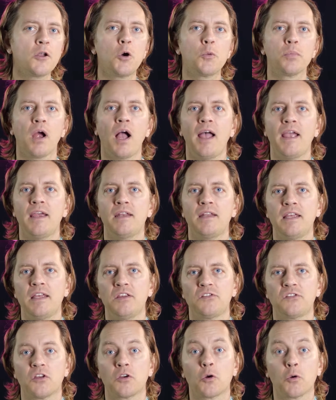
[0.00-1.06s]
O'Brien
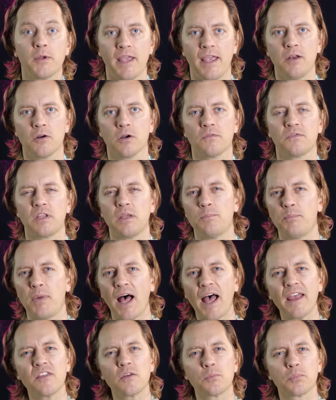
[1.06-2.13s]
is the creator of the
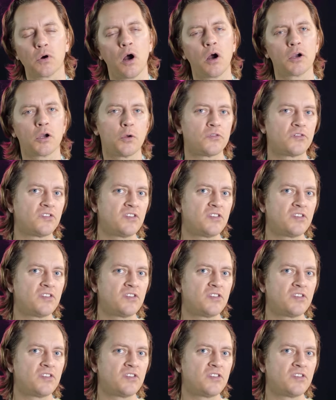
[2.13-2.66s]
Buy the Broncos